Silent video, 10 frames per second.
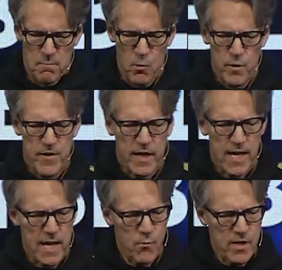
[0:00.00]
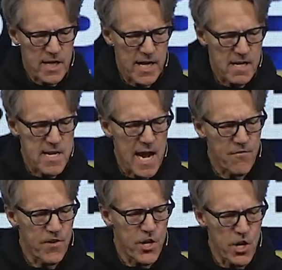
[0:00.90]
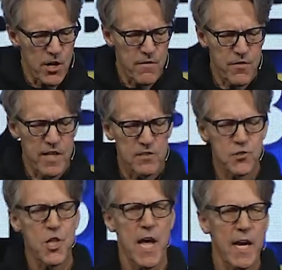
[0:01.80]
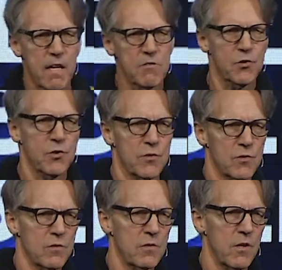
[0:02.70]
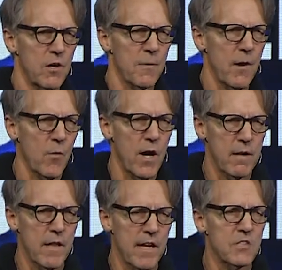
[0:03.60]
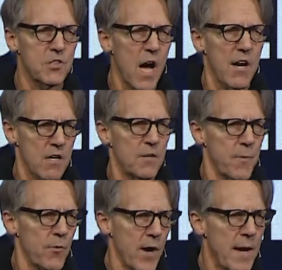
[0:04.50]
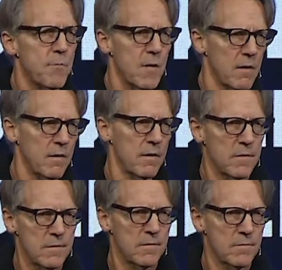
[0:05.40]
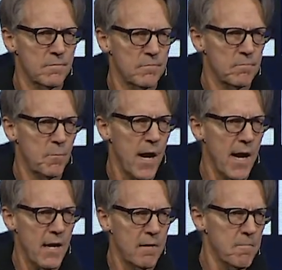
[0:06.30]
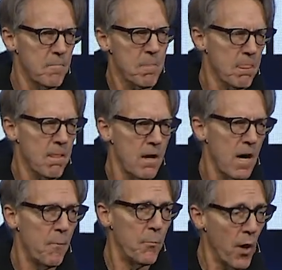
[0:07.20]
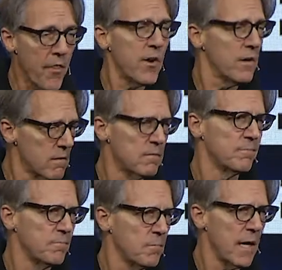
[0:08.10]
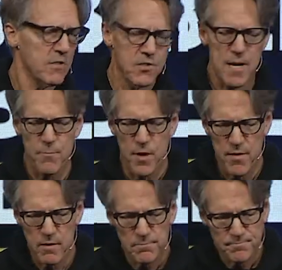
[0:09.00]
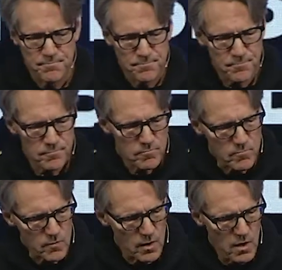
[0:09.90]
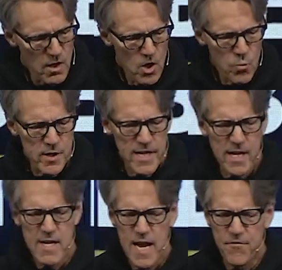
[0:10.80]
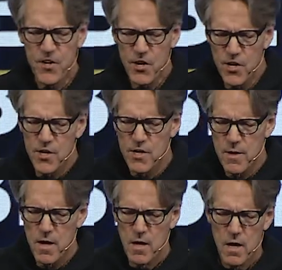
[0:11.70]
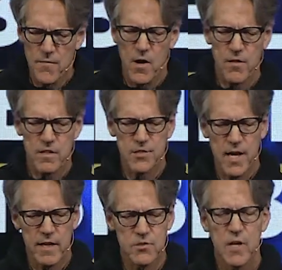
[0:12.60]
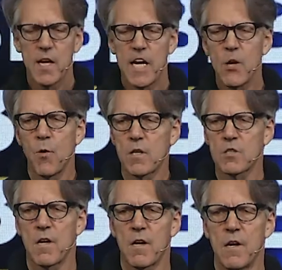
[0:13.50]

but when the king, when King David heard of these things, heard about what? That his daughter had been raped by a, a brother, by a stepbrother. When King David heard of all these things, he was